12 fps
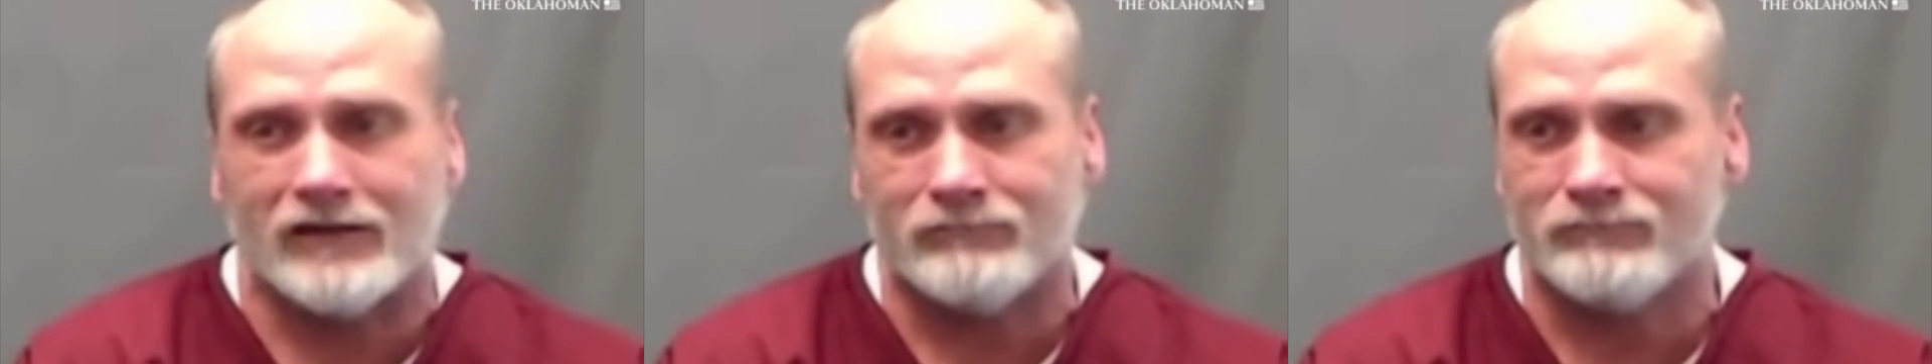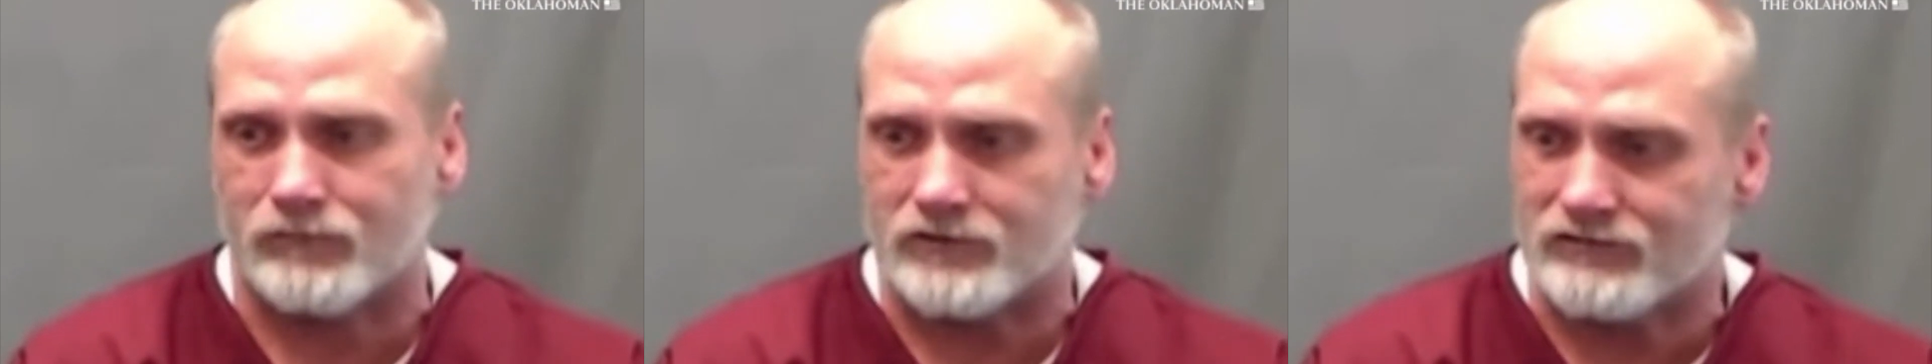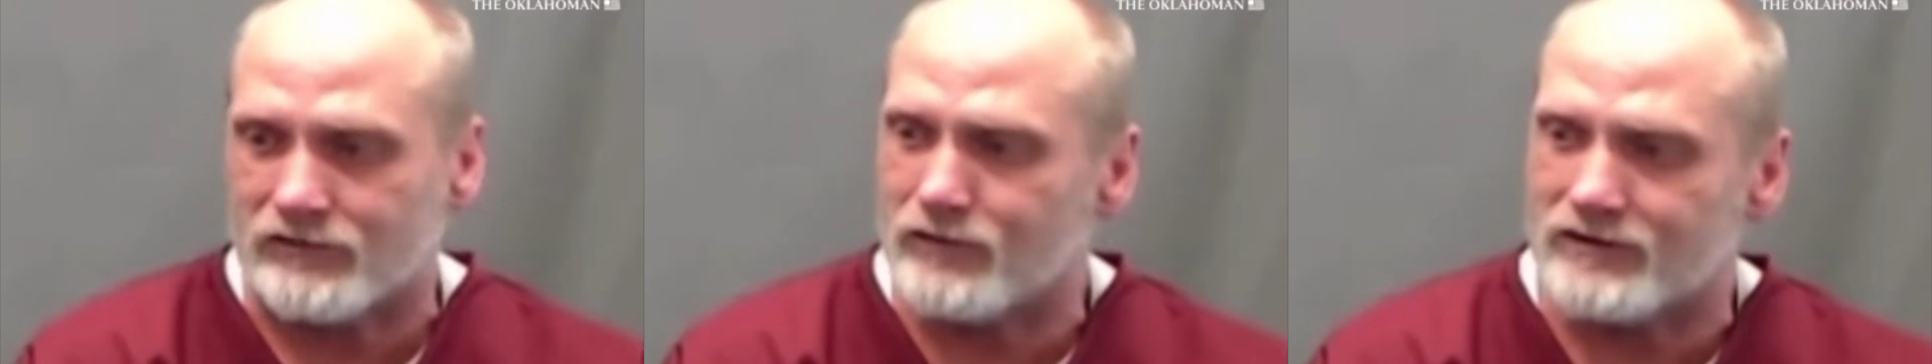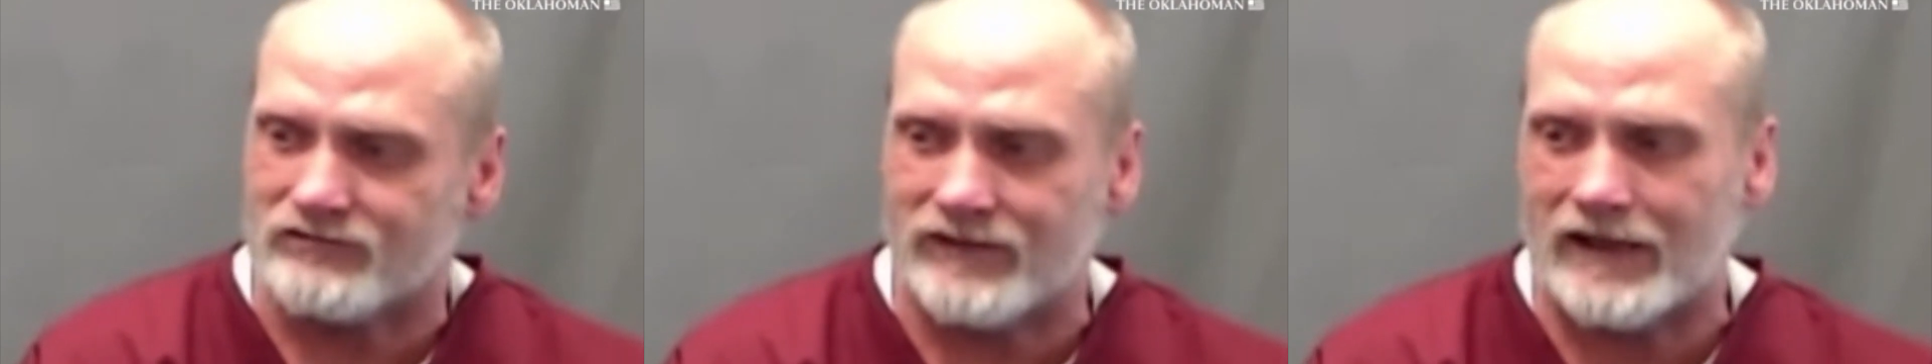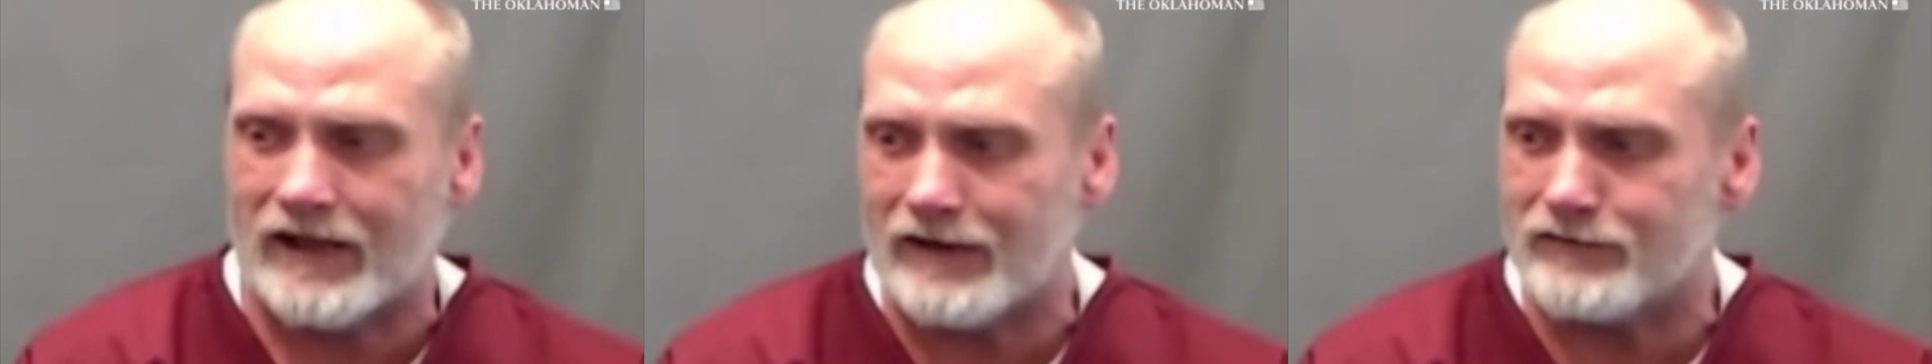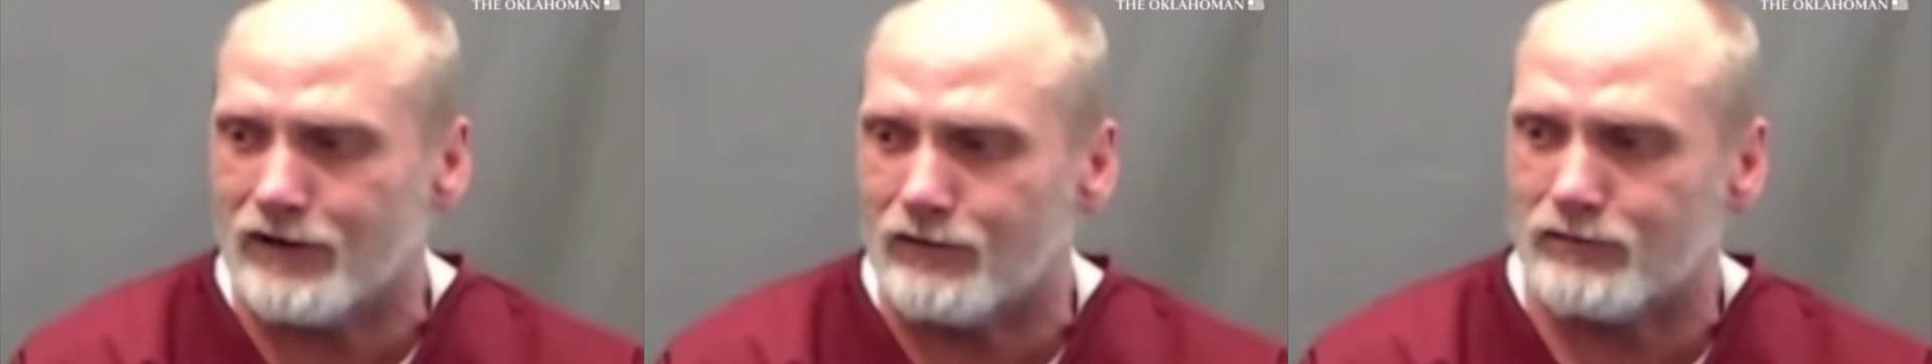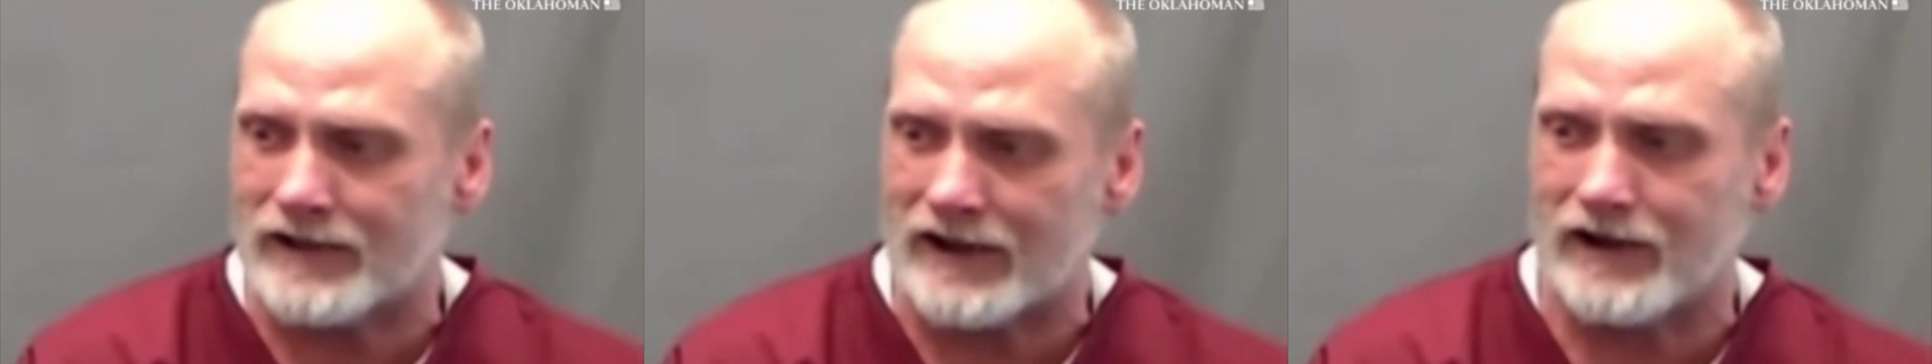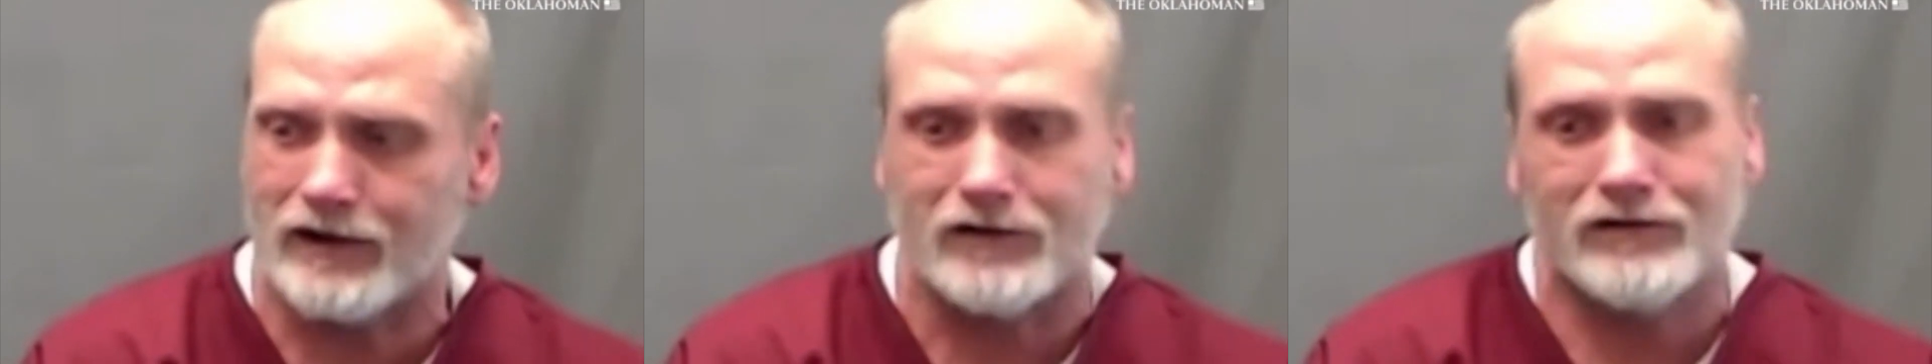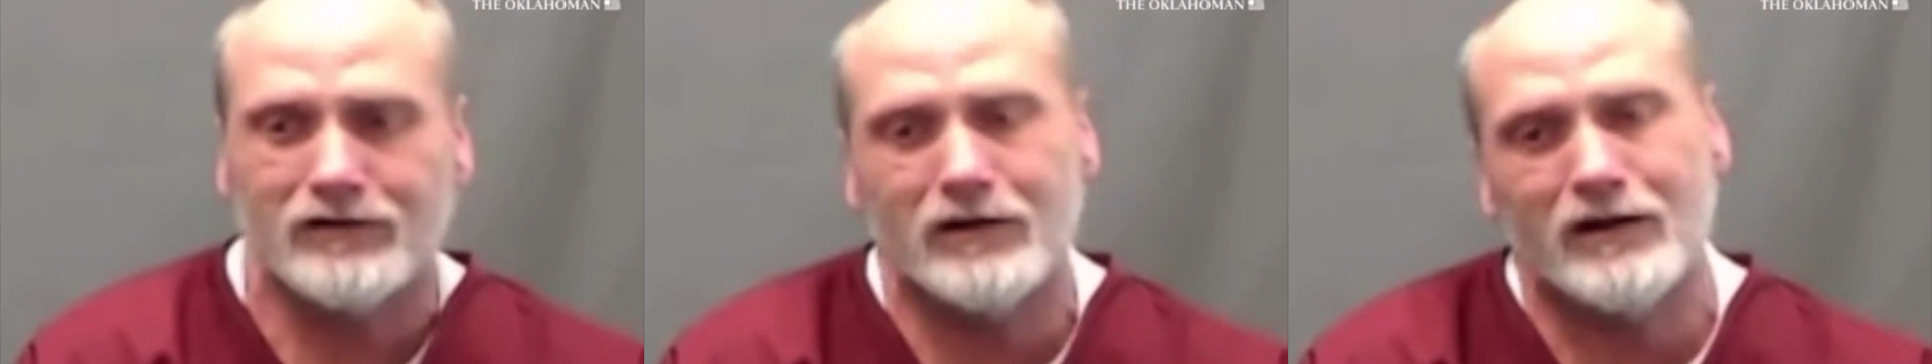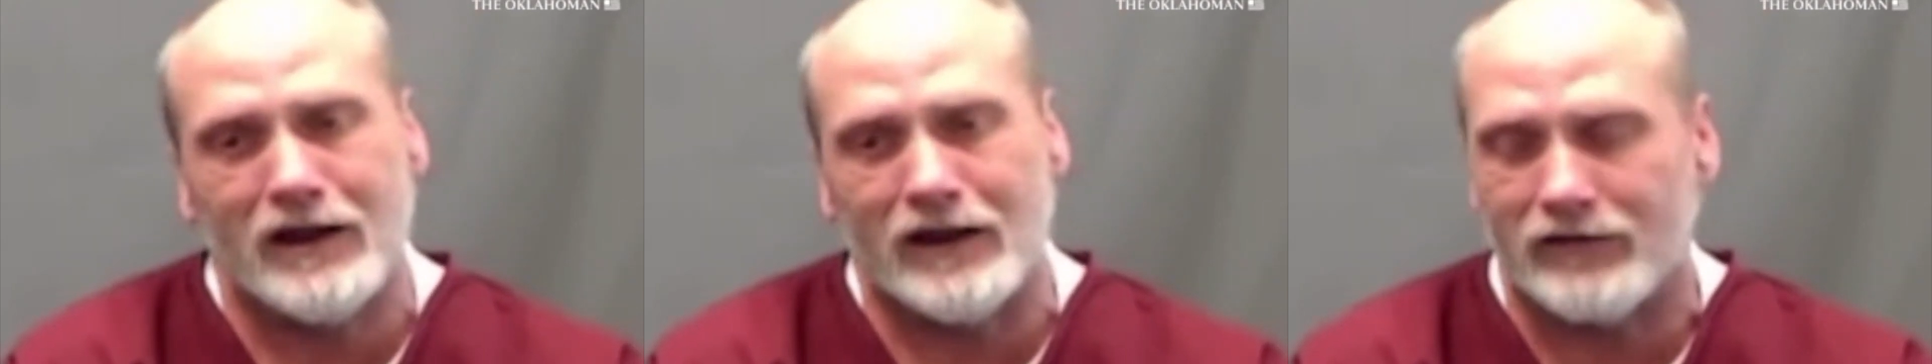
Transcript: If for someone to say I don't care